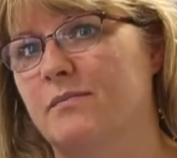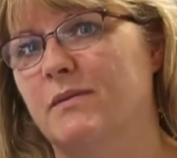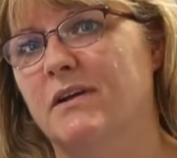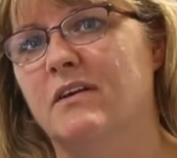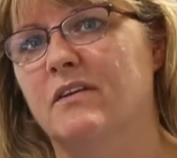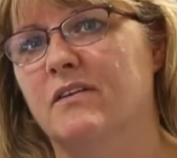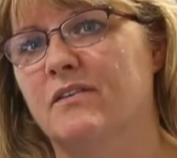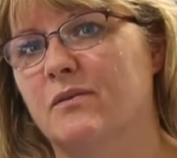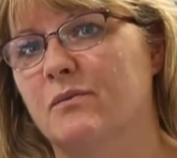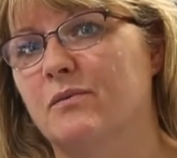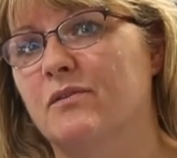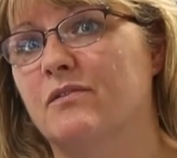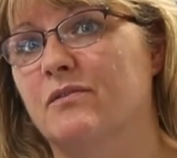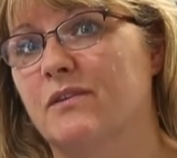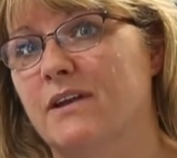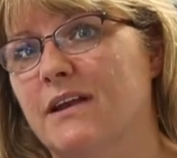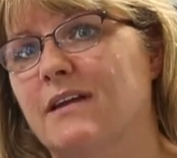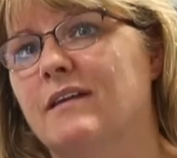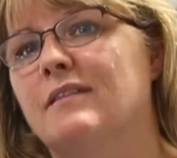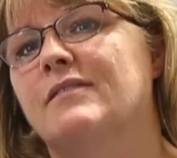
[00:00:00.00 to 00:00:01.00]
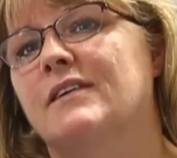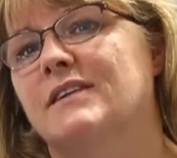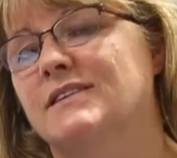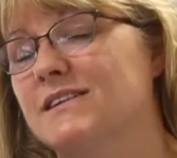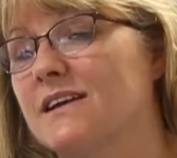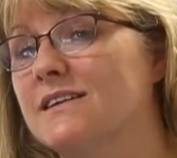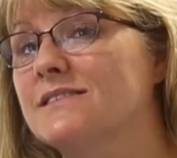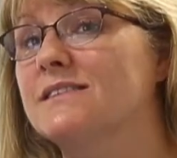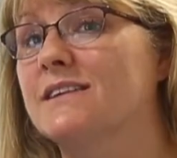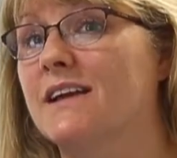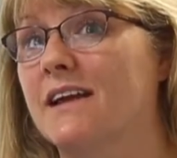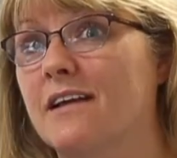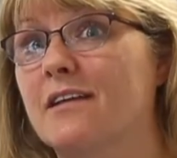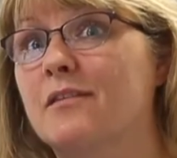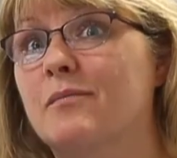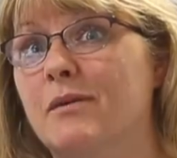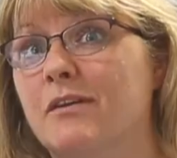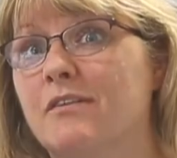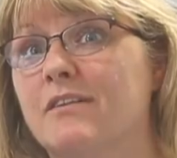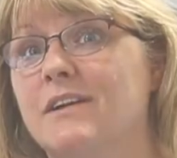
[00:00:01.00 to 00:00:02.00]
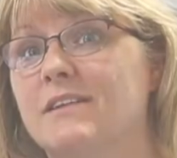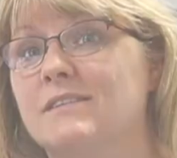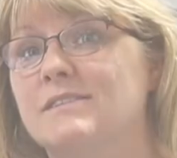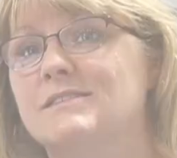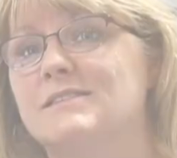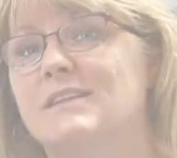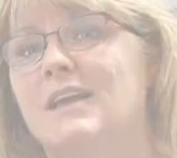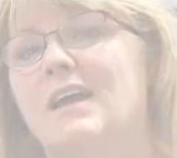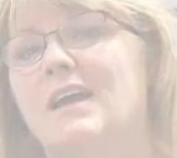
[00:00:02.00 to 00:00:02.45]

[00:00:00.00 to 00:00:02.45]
because it was a really fantastic experience.